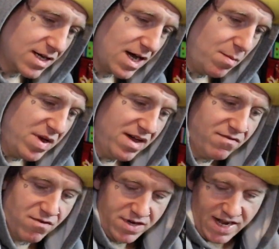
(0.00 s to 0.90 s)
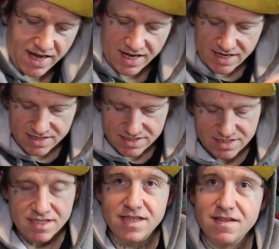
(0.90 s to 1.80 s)
Cuphead for
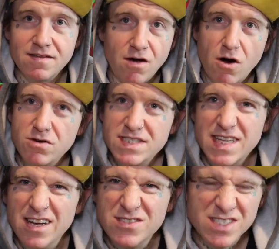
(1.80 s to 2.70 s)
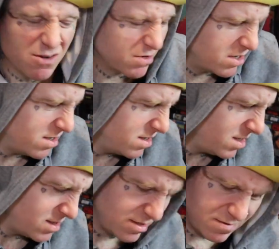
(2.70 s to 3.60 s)
days. Art style's so good on
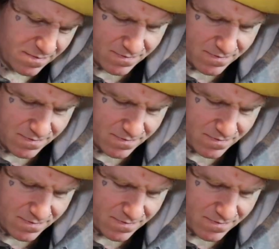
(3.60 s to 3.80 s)
these.